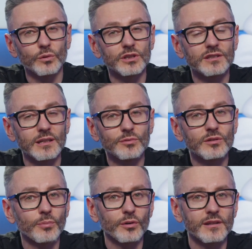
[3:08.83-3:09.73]
which seems
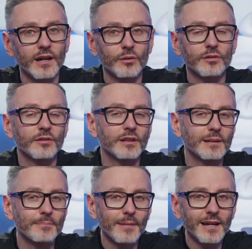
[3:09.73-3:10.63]
to point out that
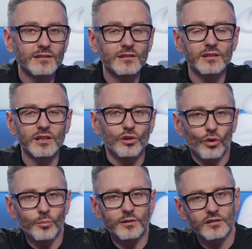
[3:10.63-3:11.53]
it matters
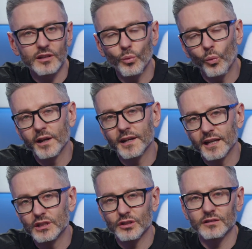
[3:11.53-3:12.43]
enormously when
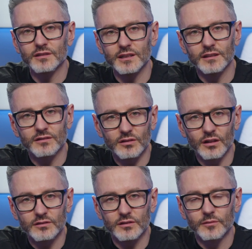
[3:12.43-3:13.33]
HRT is
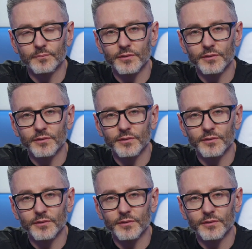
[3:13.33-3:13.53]
started.